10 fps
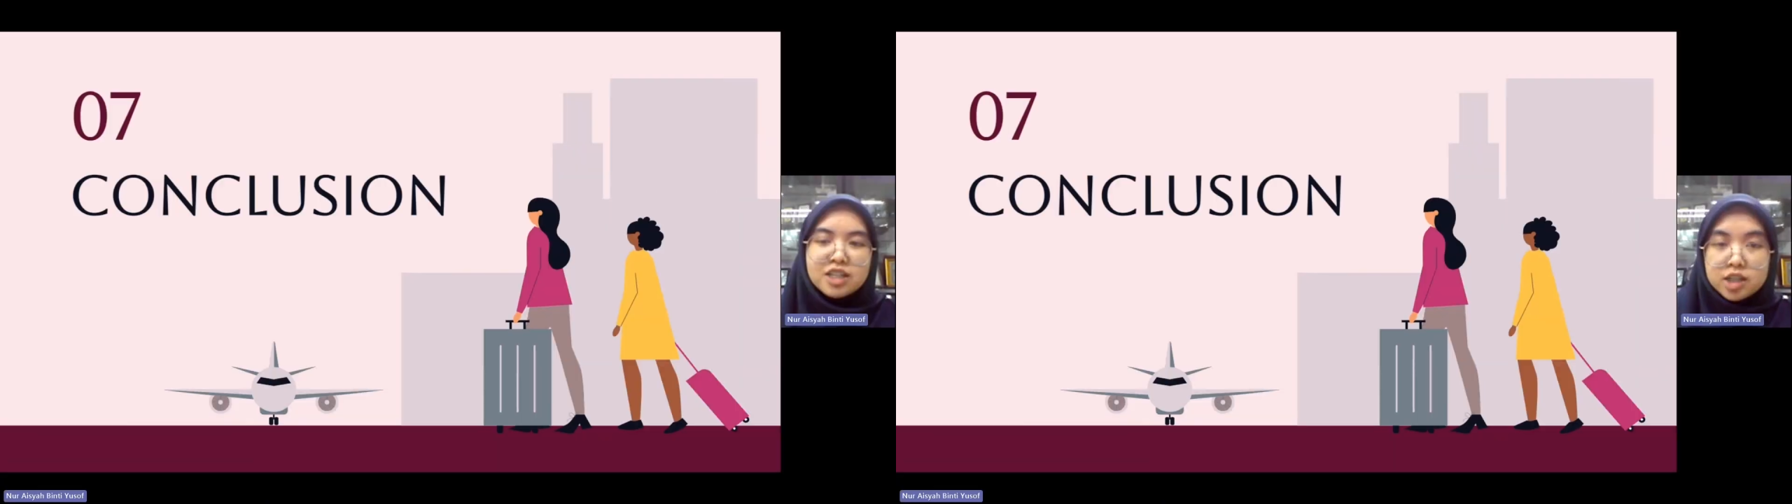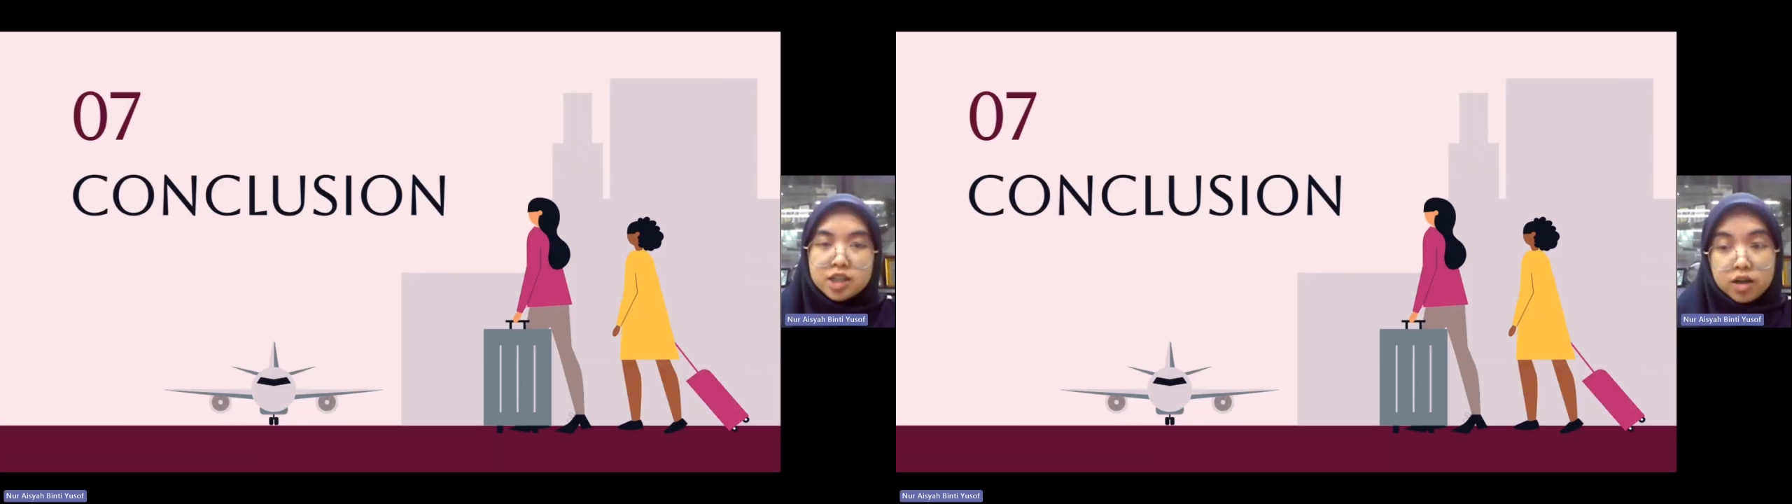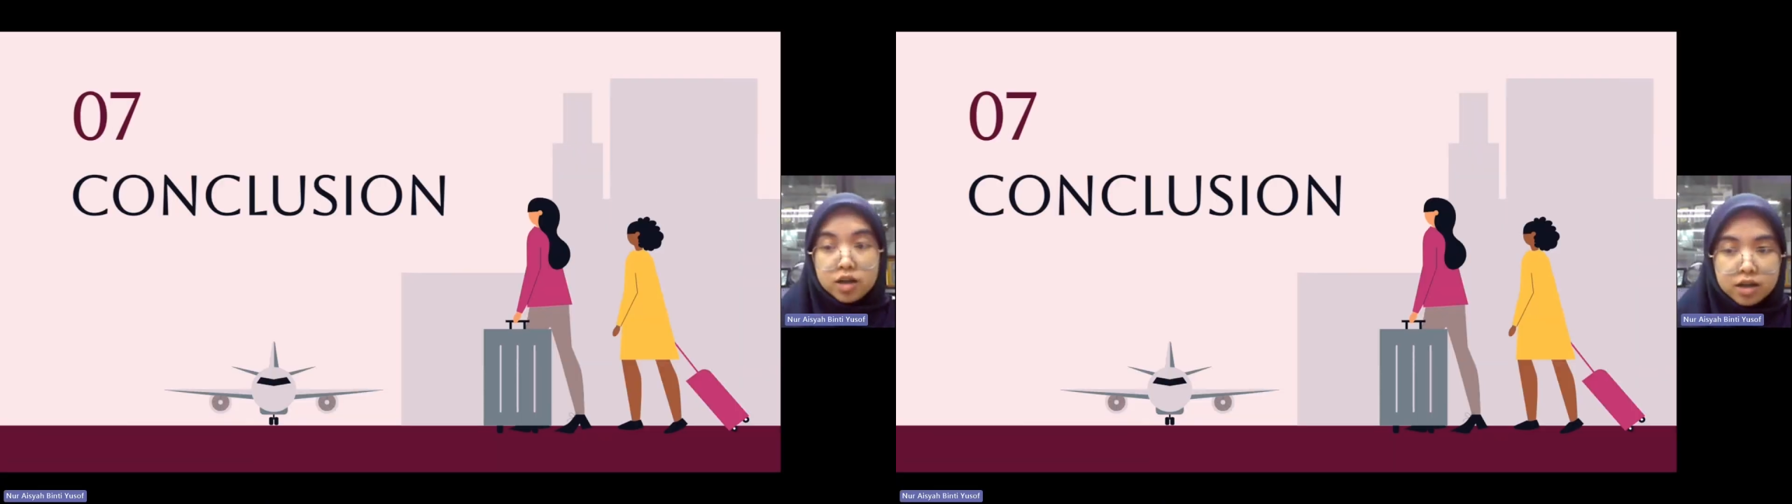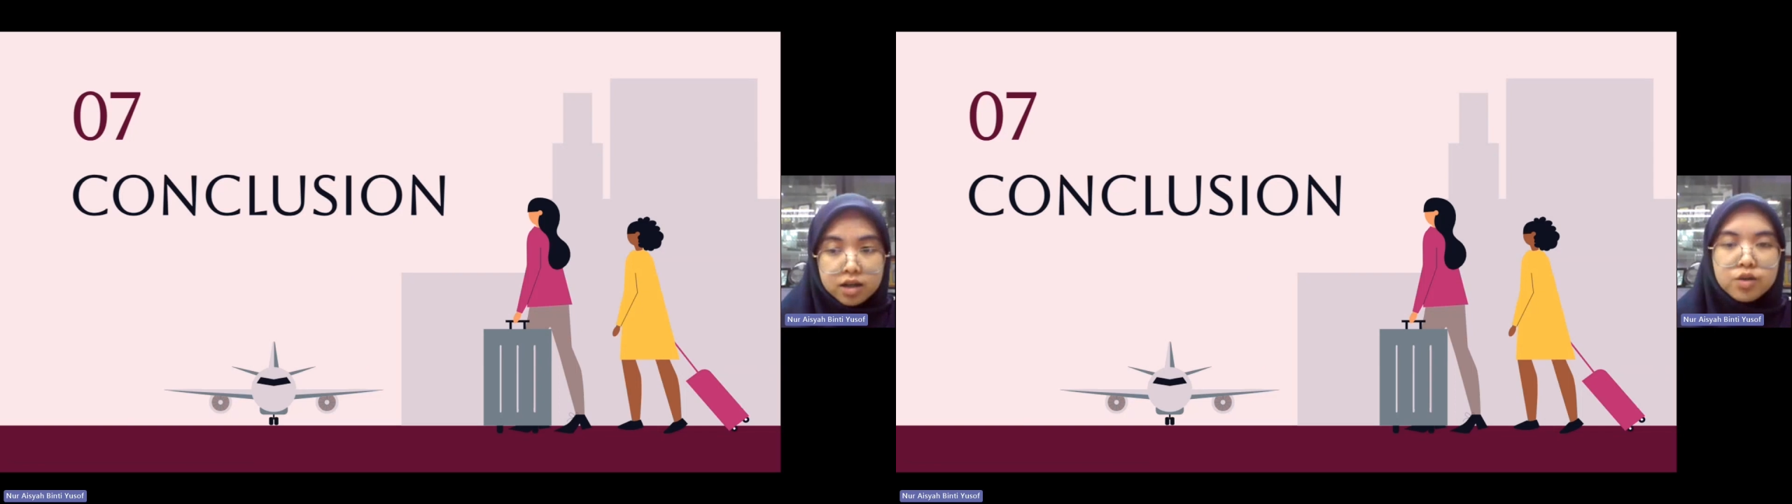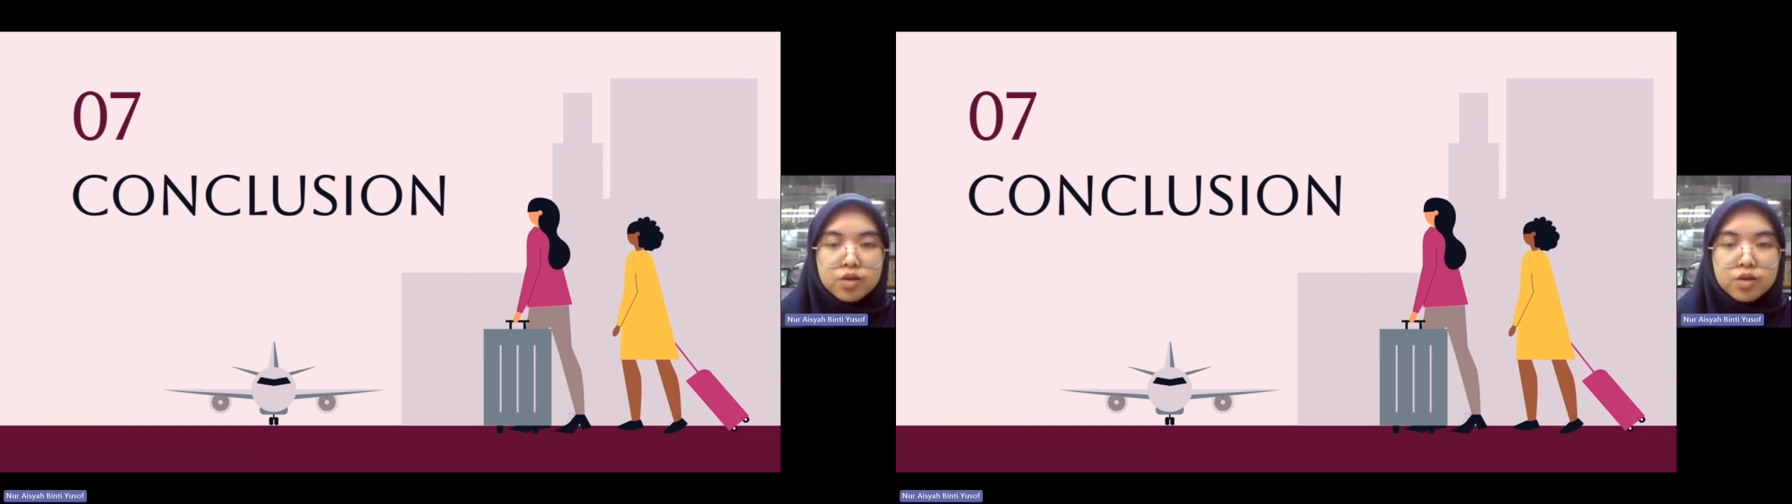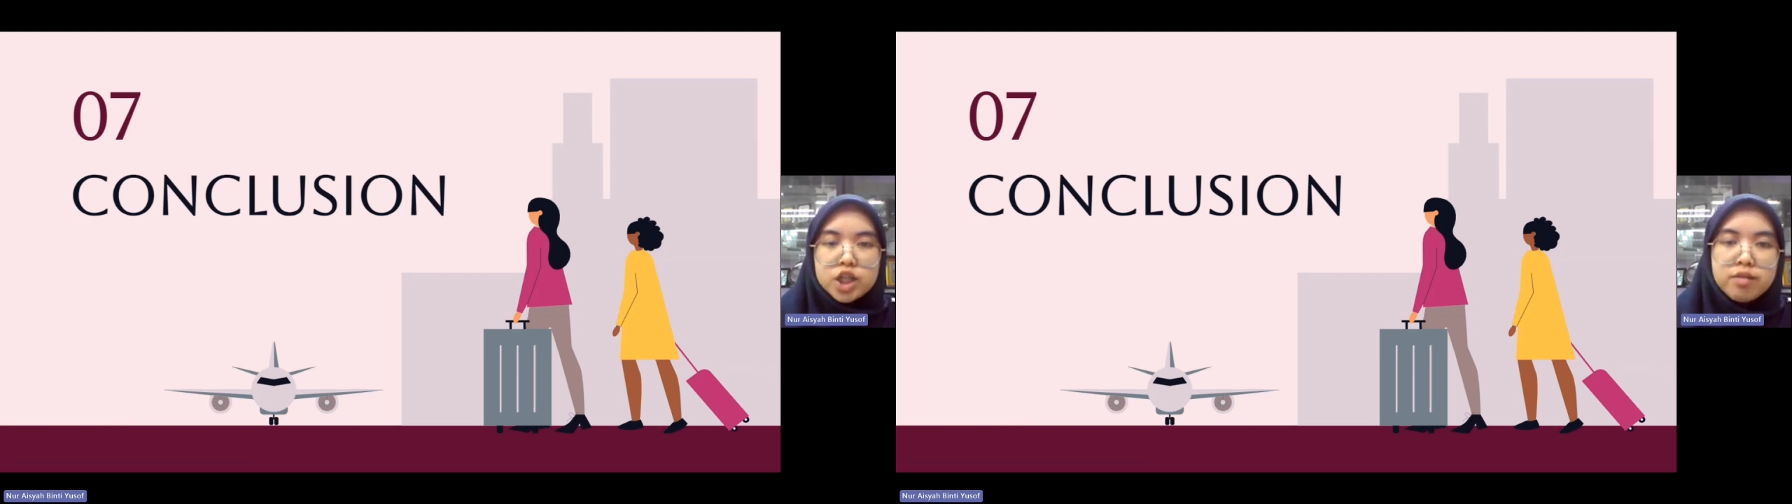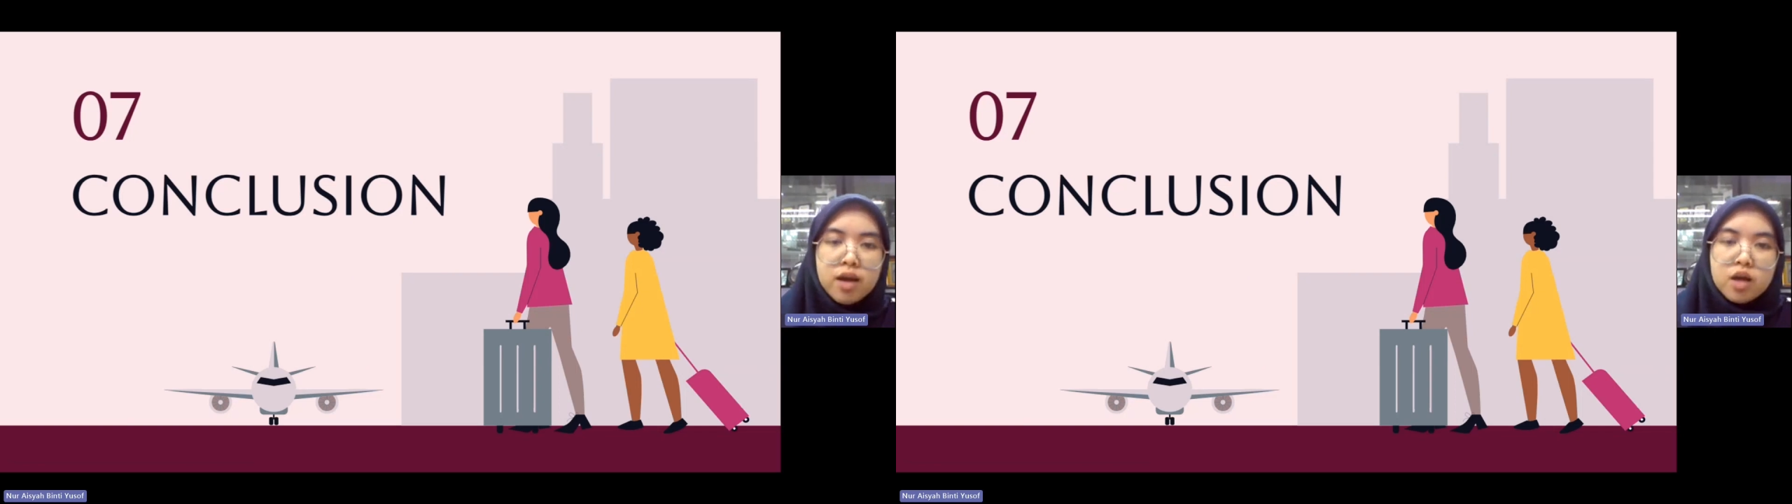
The last is the conclusion.